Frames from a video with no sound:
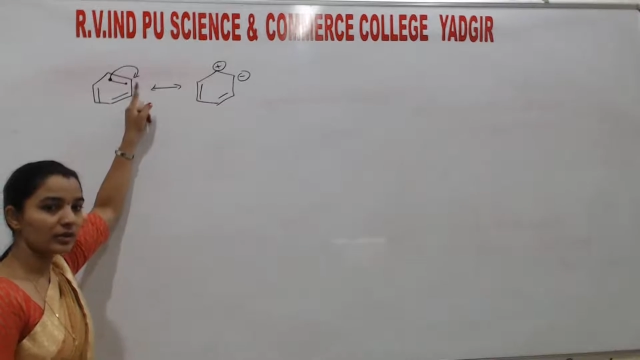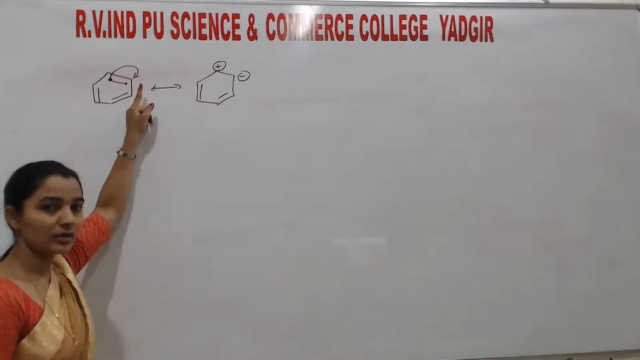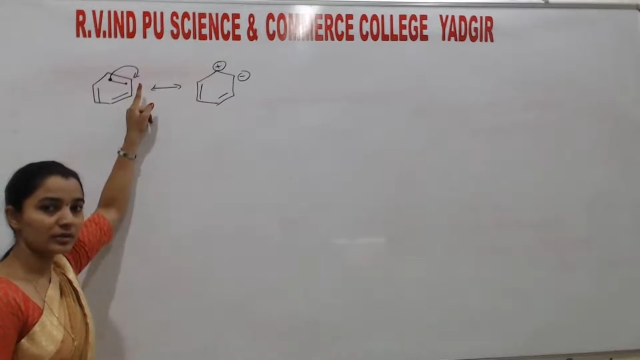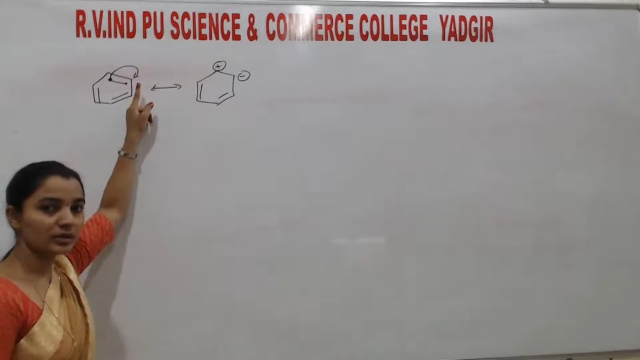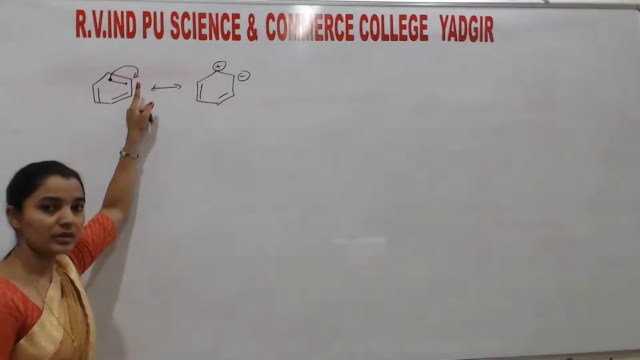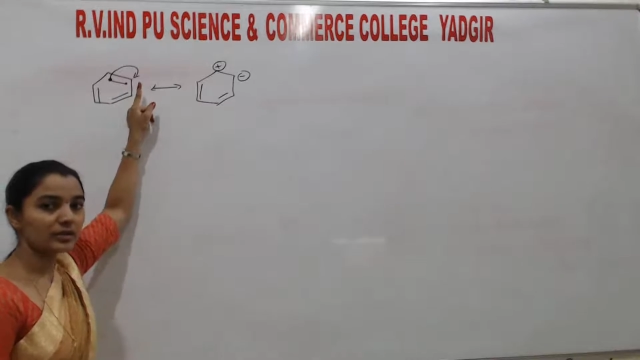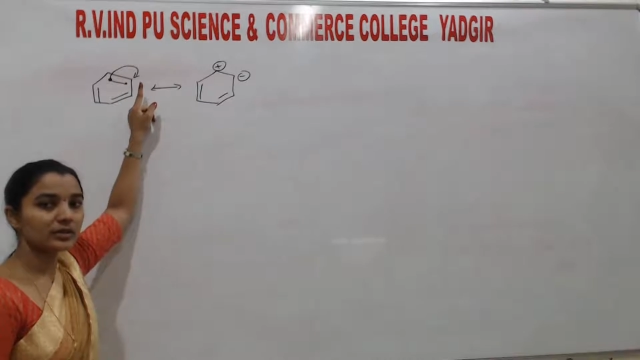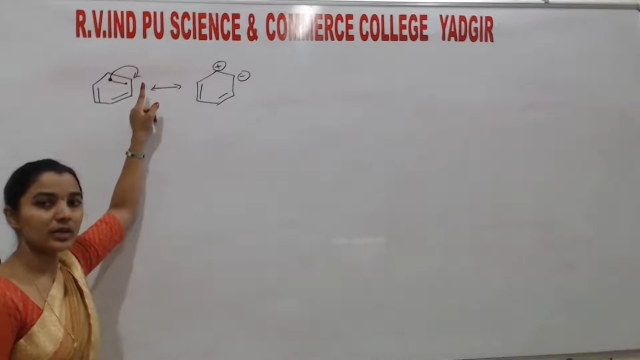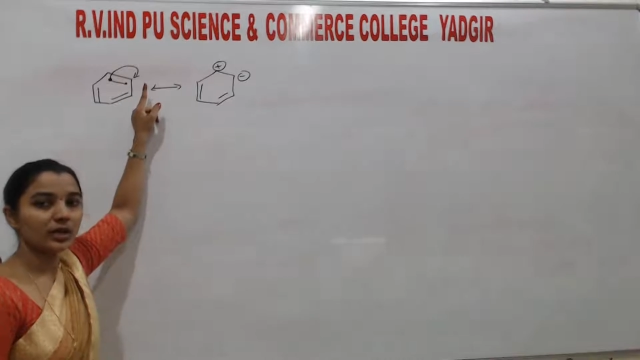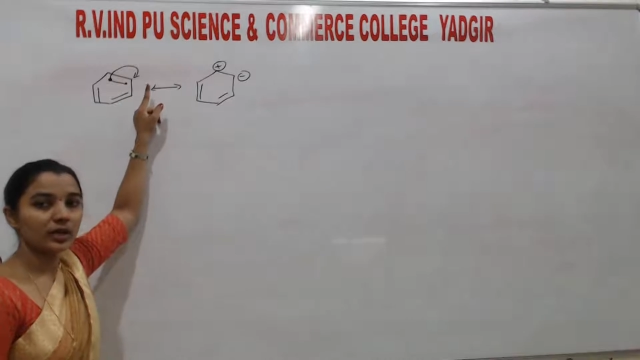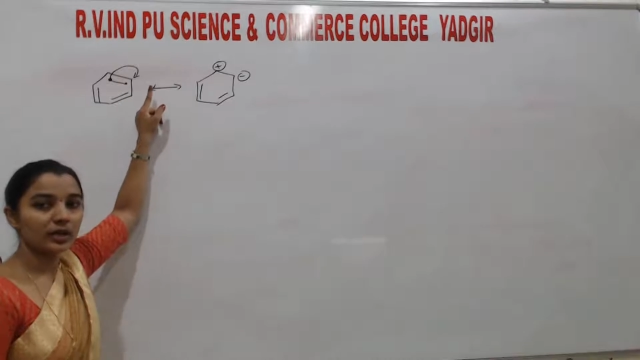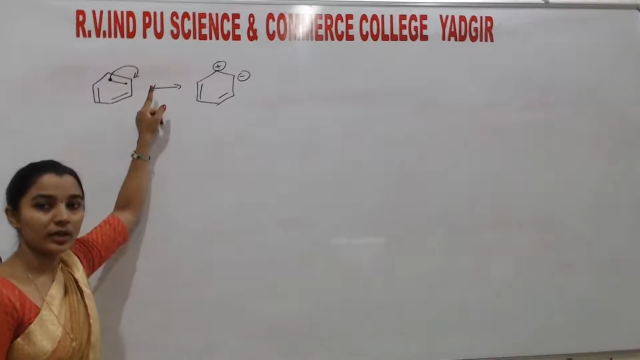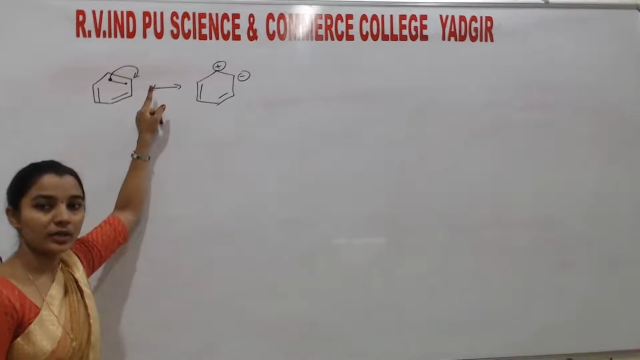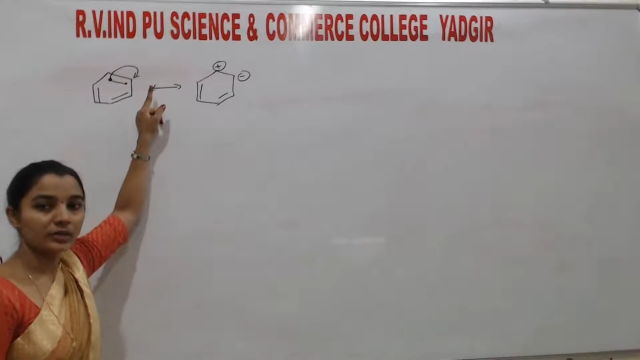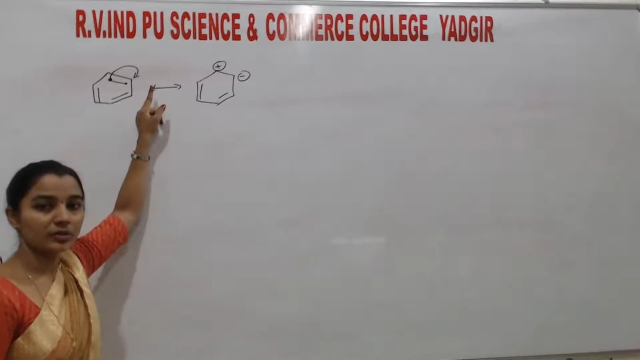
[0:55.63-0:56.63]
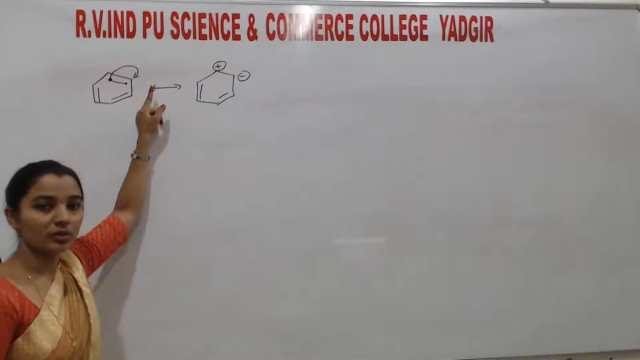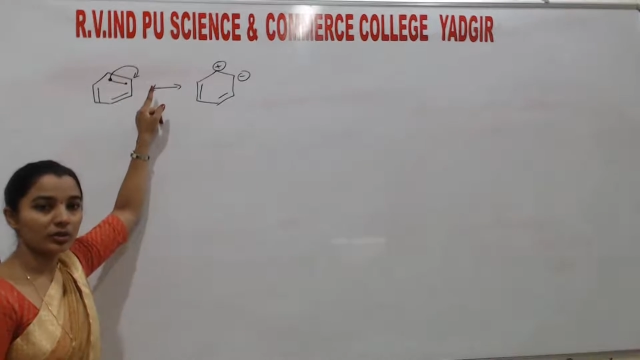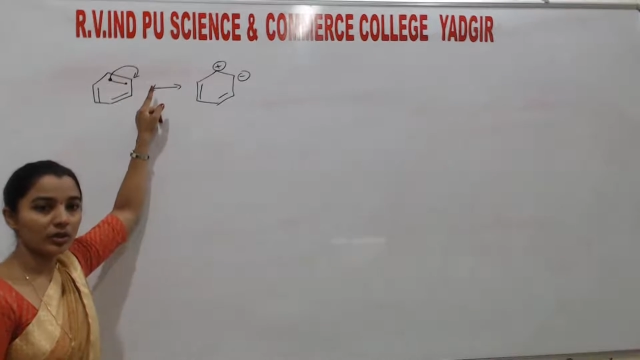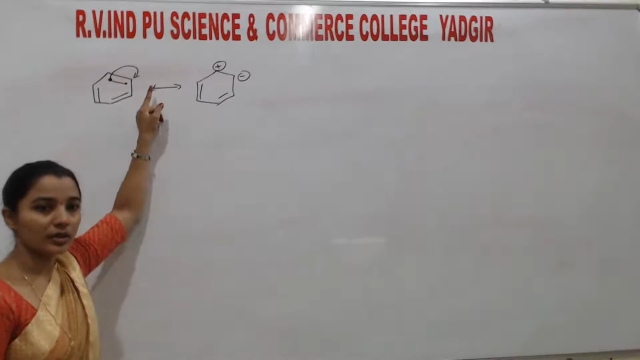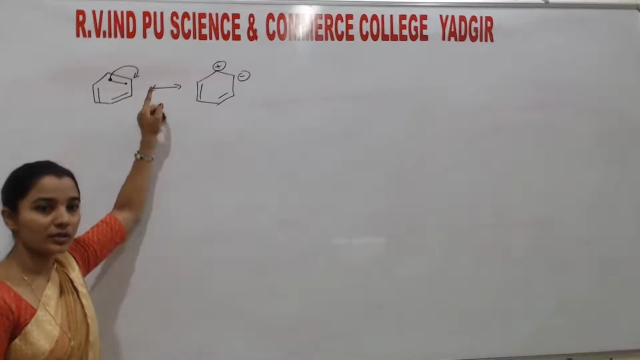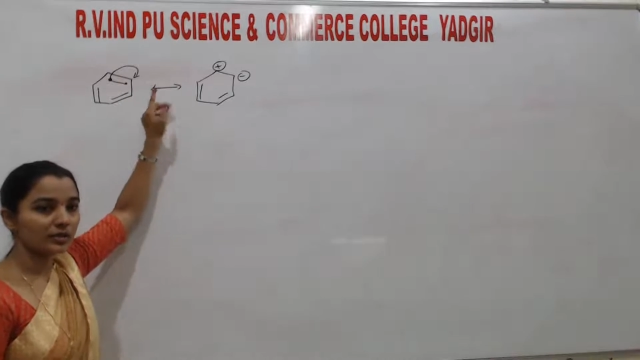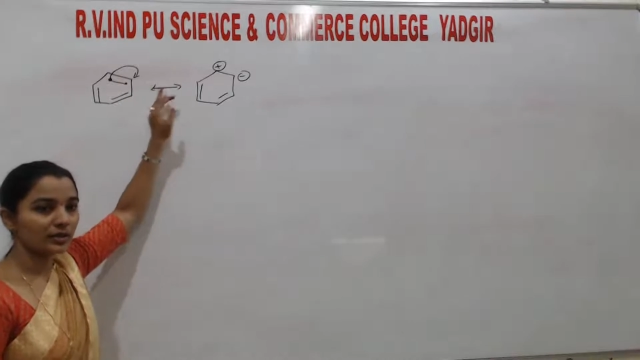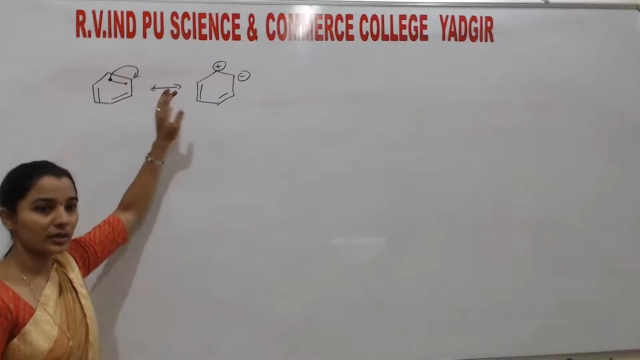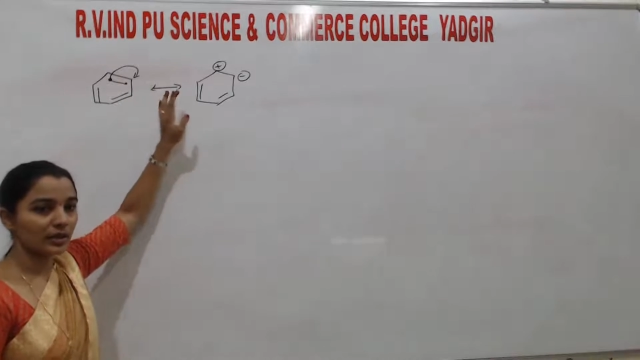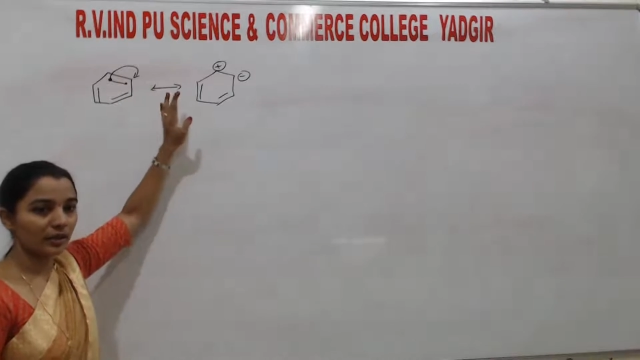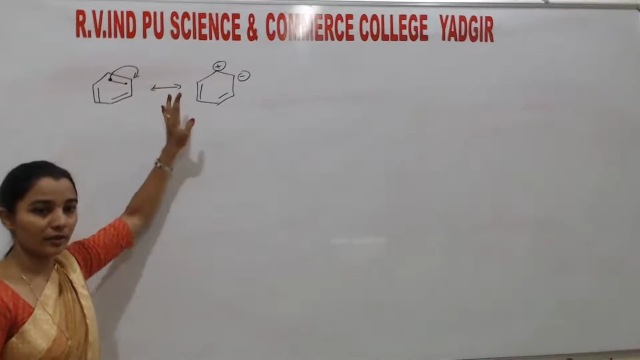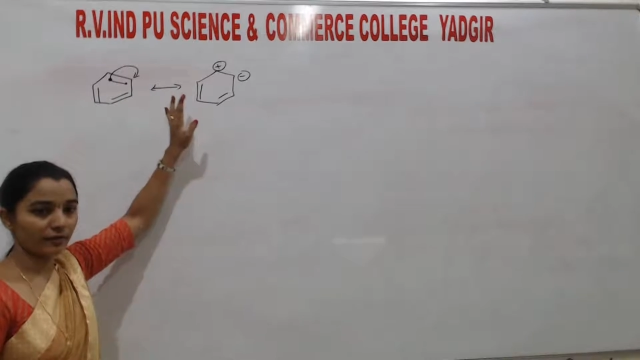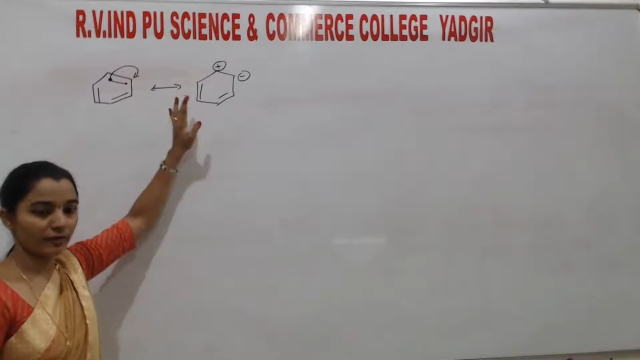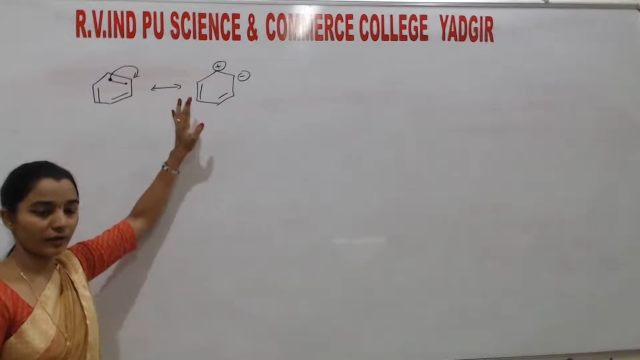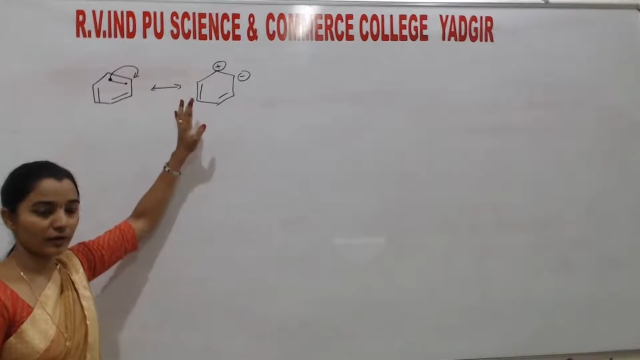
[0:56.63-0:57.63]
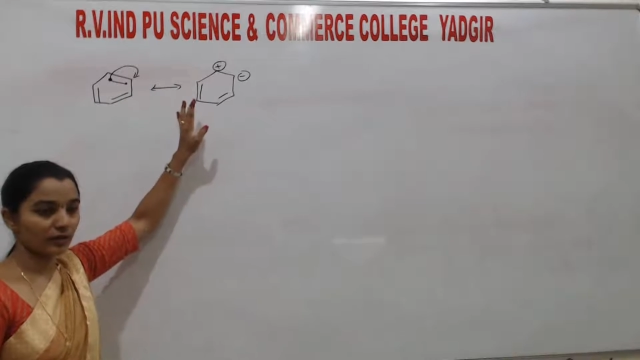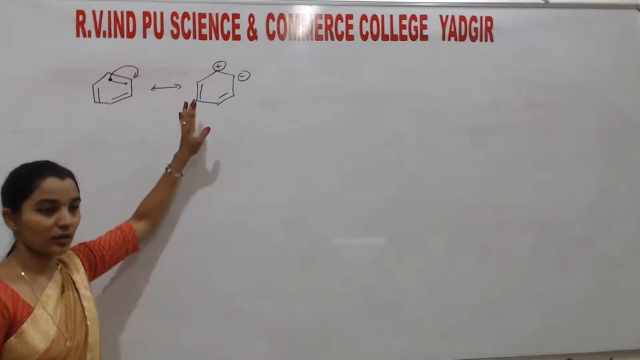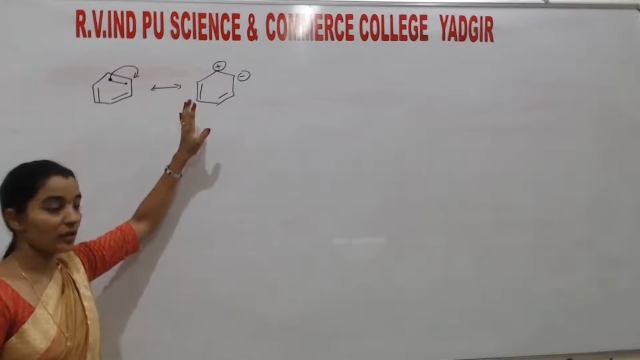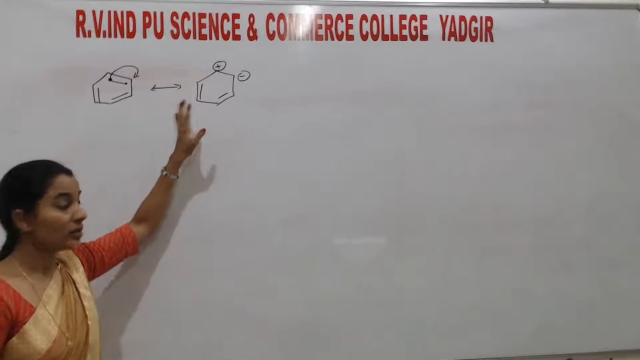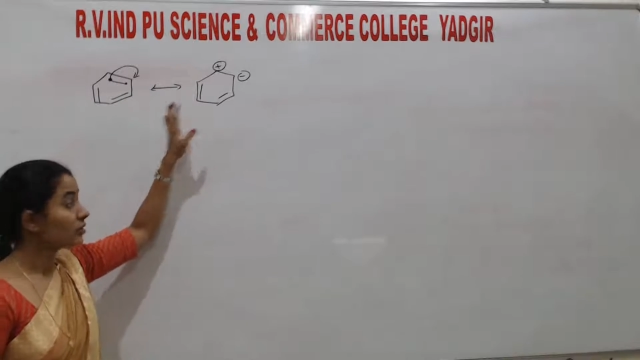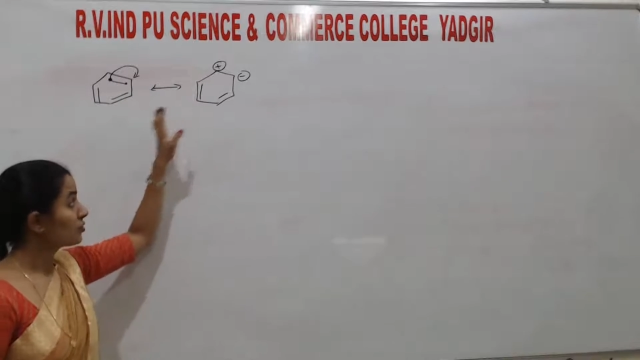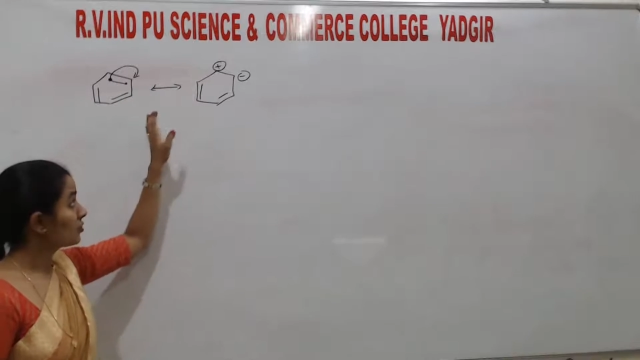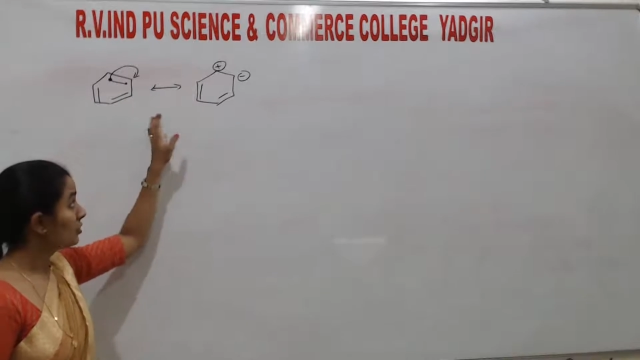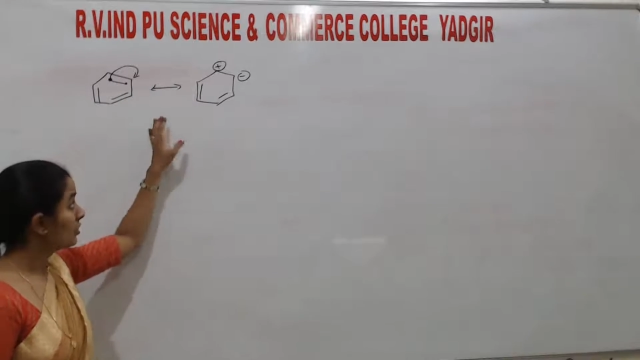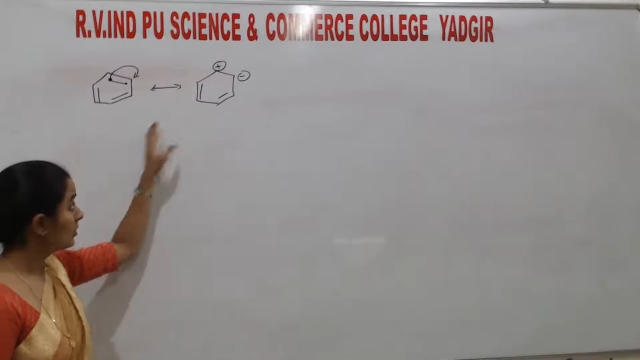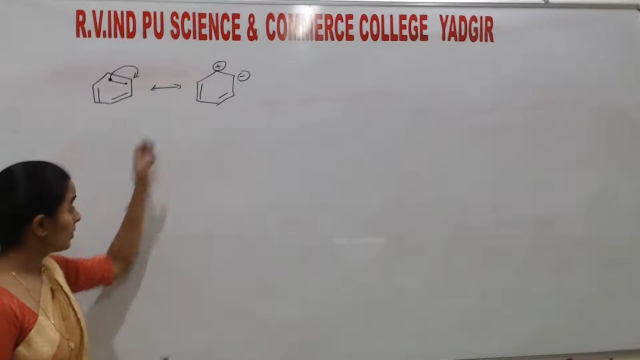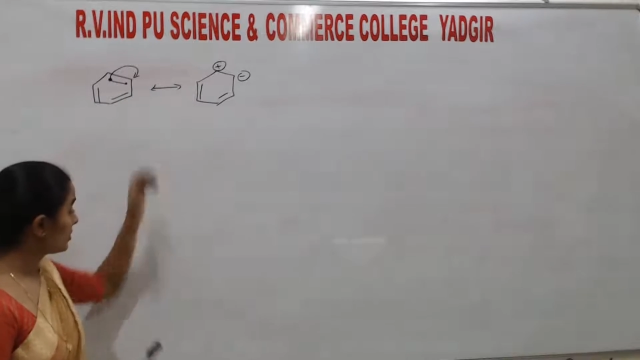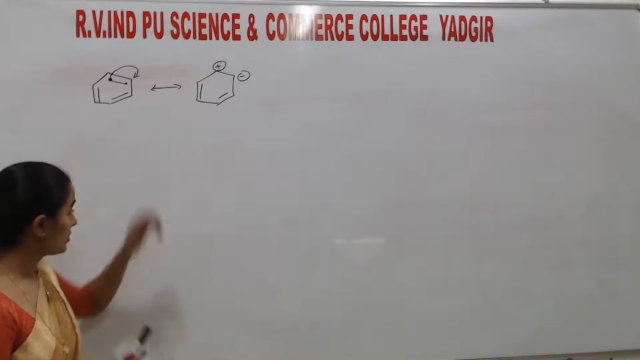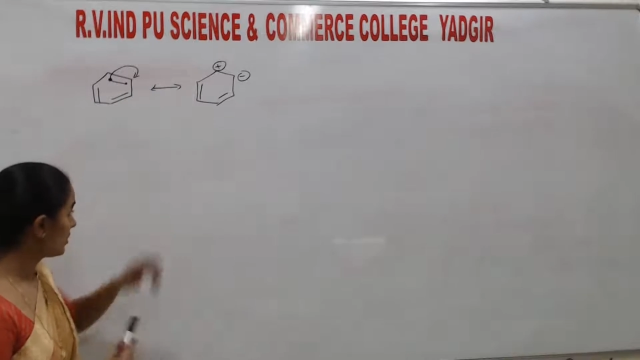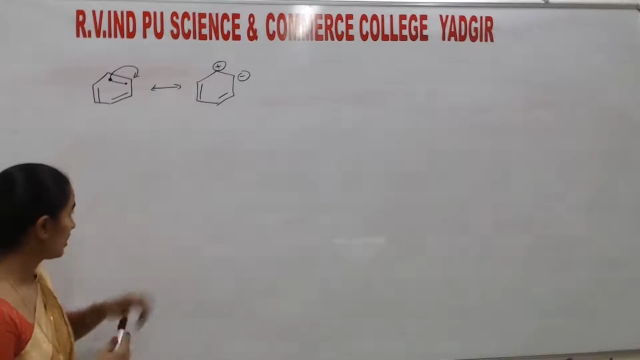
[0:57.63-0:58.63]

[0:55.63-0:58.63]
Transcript: this is resonance effect. So in this